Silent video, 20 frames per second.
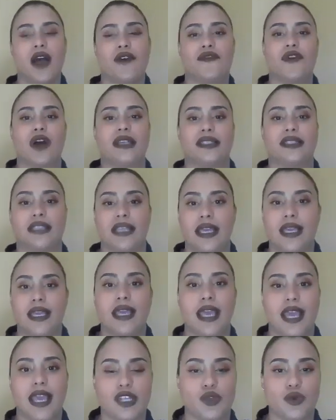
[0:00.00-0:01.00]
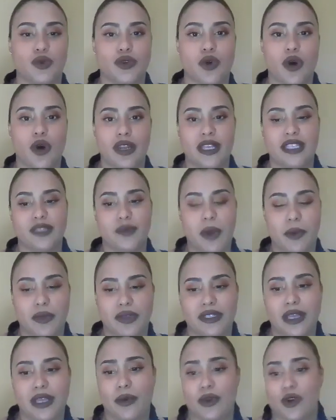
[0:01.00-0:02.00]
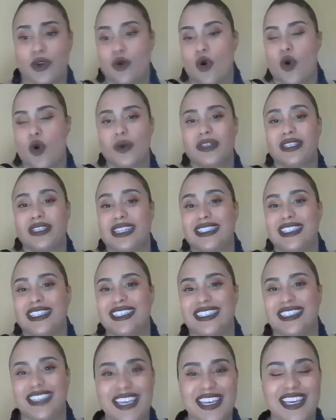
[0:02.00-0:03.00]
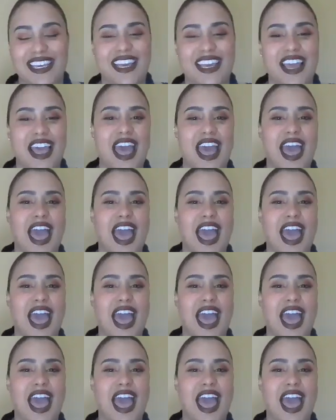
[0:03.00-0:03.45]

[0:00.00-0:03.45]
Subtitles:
for us to engage with audience members that we don't always get to see